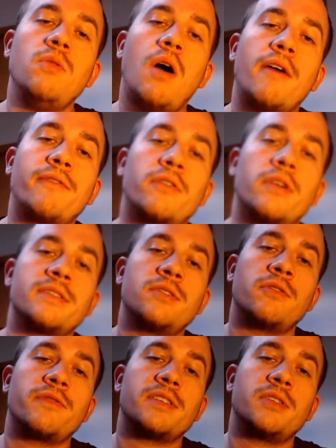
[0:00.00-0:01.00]
offer a
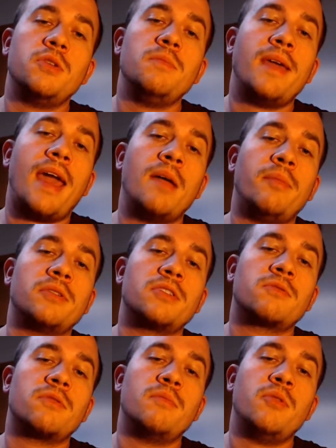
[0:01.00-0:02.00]
service to be able to
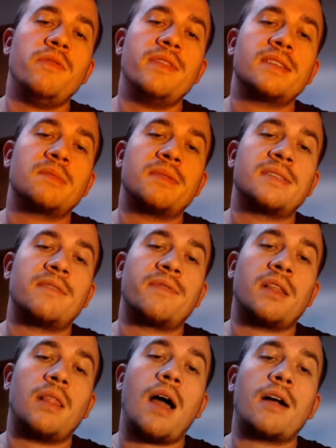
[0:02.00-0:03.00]
remove the specific
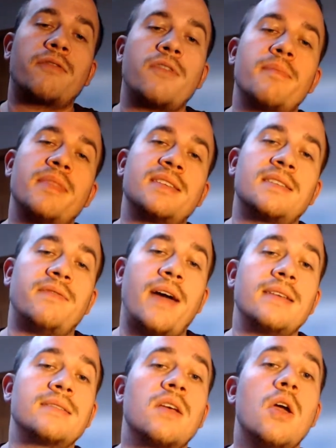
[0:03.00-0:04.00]
lock from this
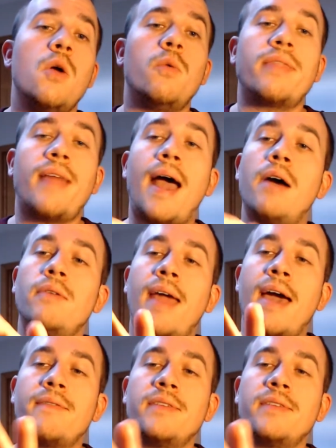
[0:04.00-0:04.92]
device without having to